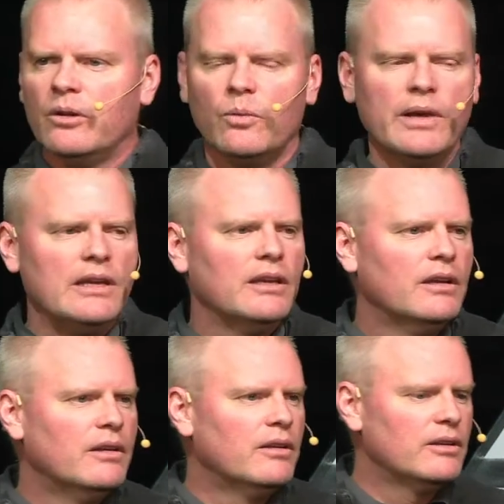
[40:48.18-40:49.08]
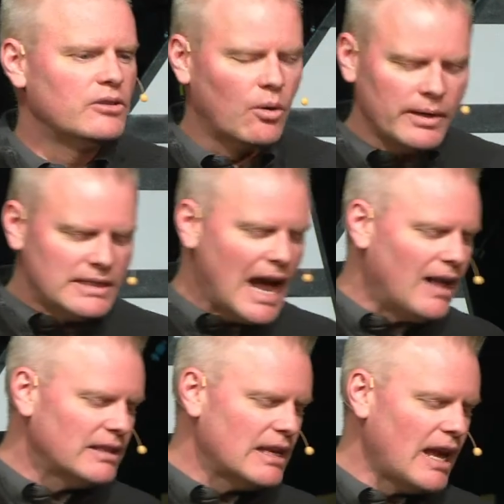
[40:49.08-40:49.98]
we don't
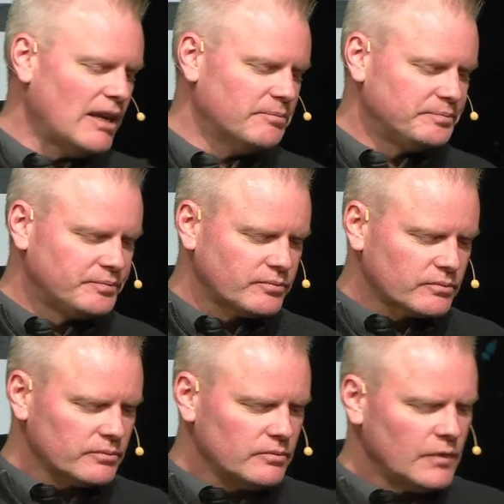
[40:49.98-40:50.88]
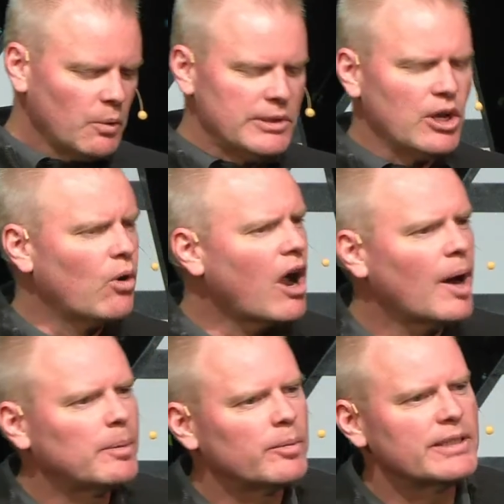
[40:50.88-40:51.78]
retaliate, we don't
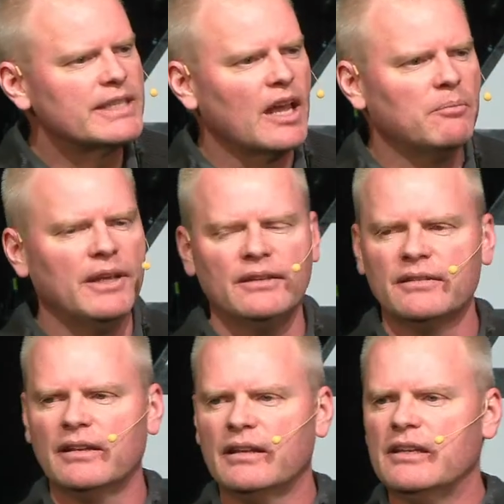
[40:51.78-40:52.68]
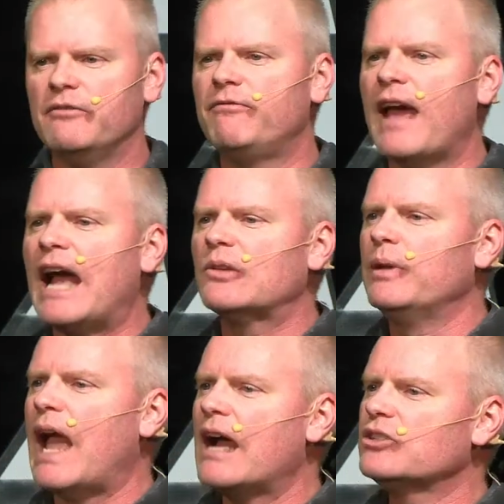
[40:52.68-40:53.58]
harbor resentment, and in fact,
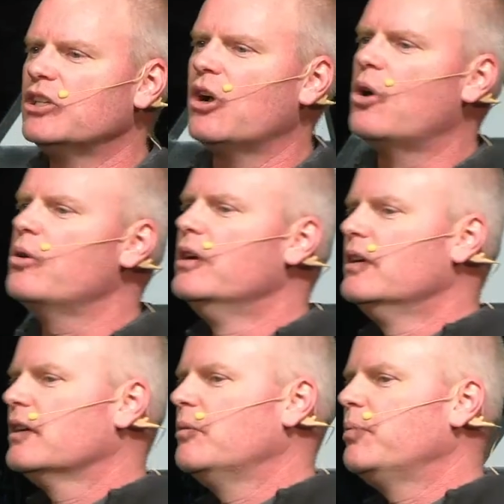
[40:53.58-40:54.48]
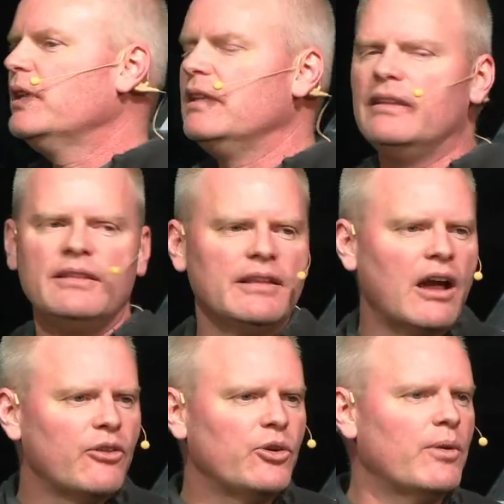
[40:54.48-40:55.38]
we actually go completely the
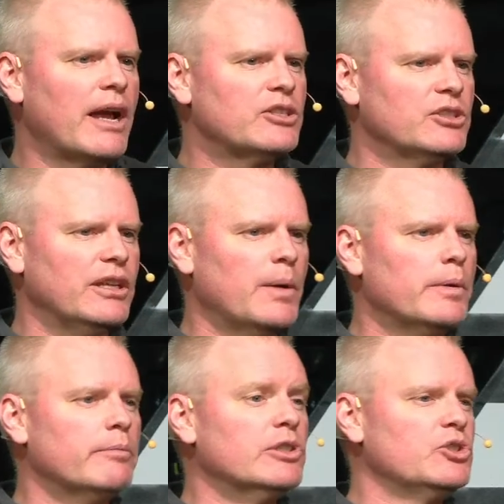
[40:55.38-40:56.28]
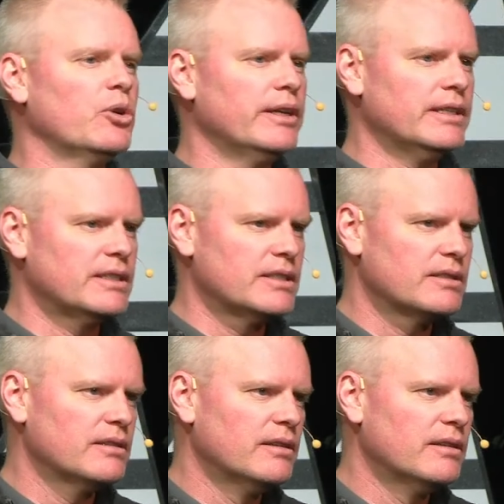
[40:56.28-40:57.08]
other direction and we rejoice